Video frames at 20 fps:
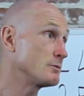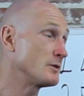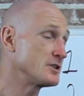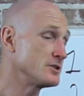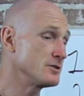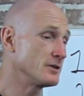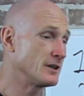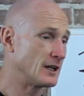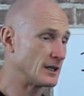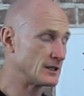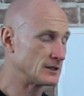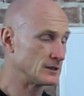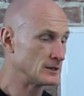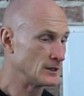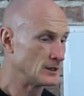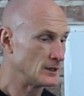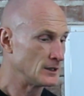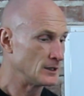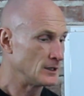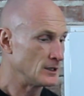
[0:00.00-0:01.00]
When you got
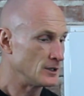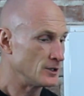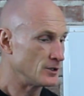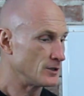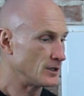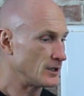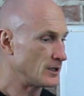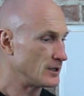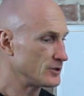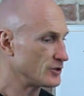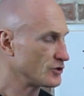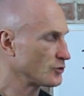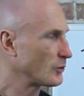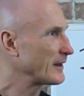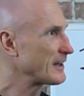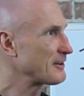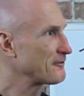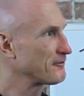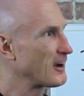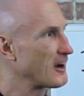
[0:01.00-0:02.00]

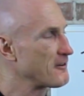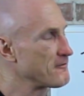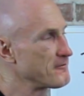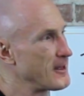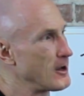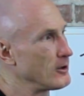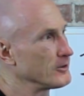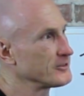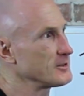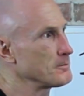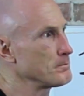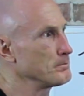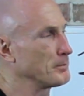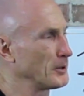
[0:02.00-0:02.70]
25,000